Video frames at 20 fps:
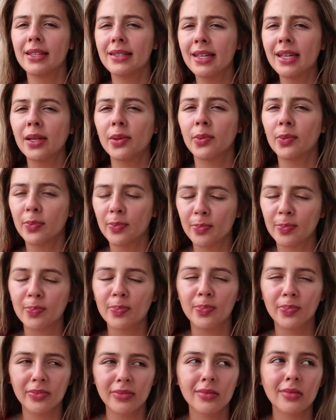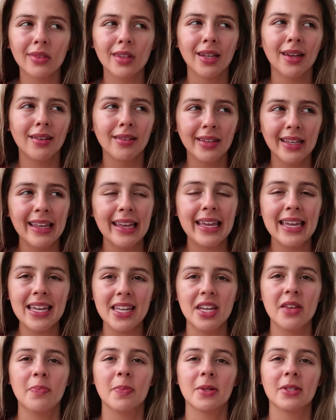like
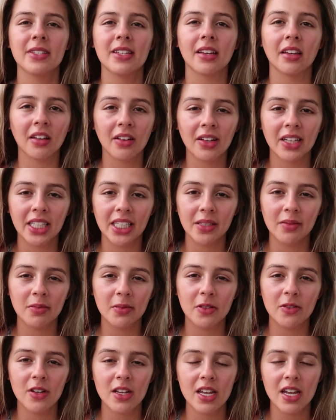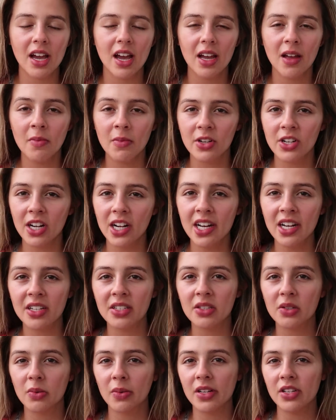80% clean beauty. I'm trying to
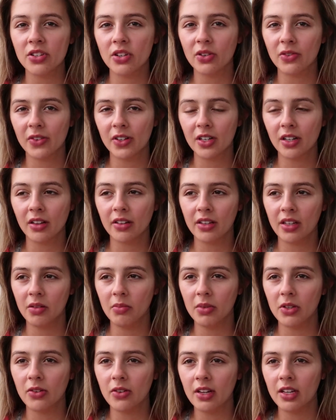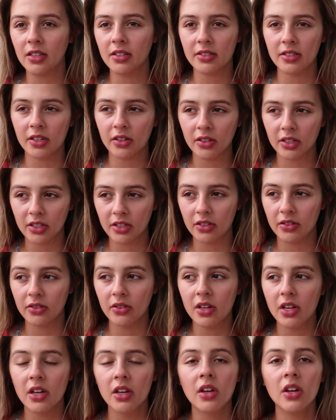switch over to clean beauty, so you know,
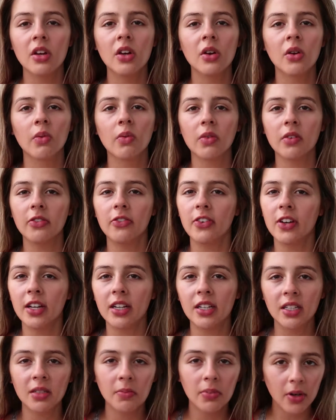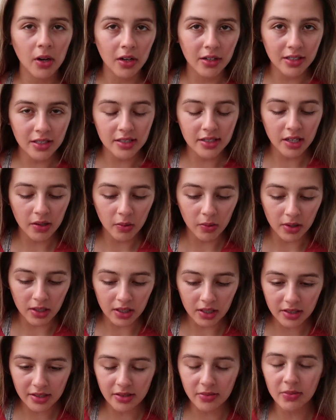we're finding products that
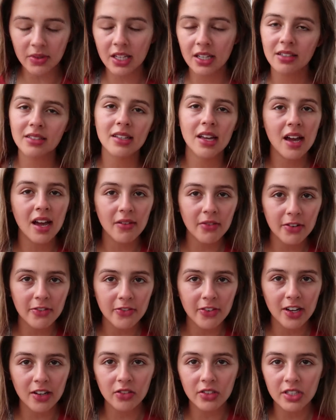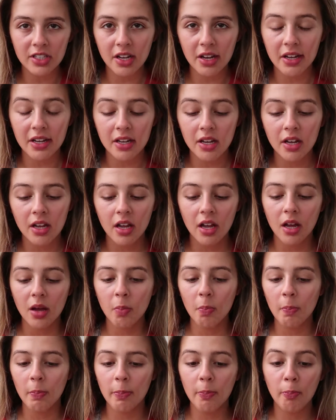work. Some things I haven't found yet,
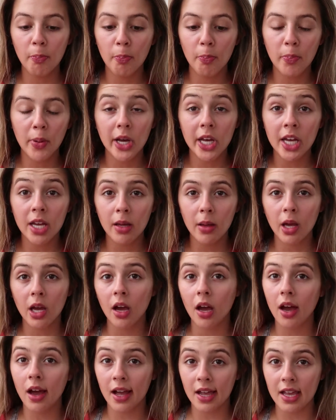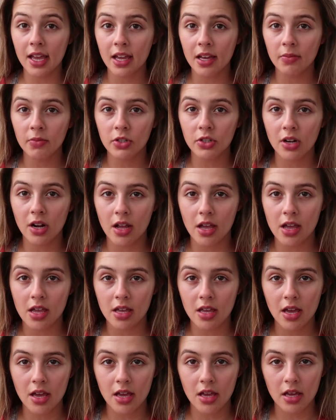but I am
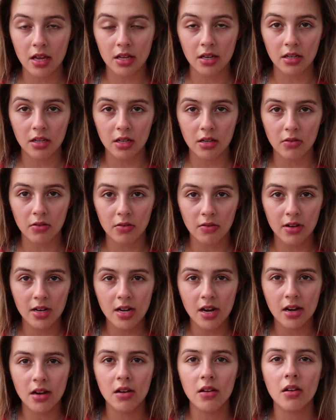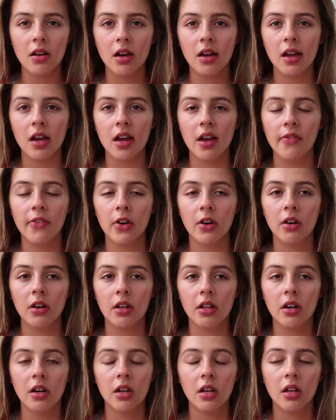trying. And right now I have
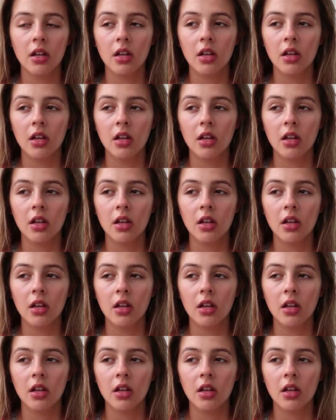on